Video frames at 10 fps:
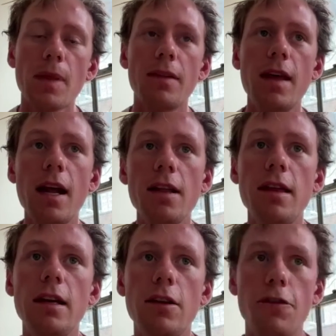then I
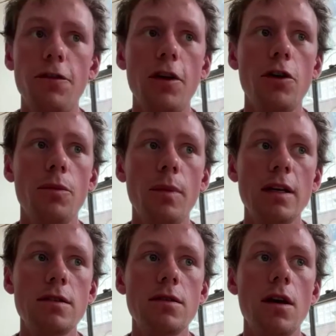think the film
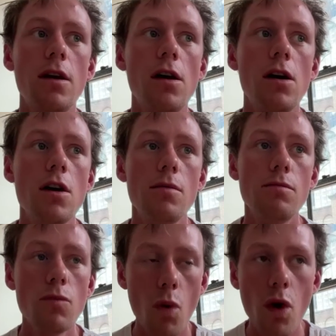is
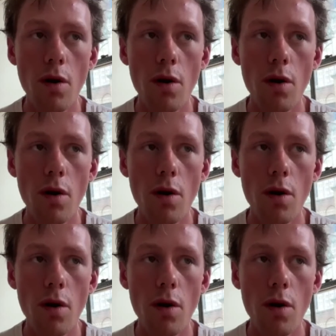more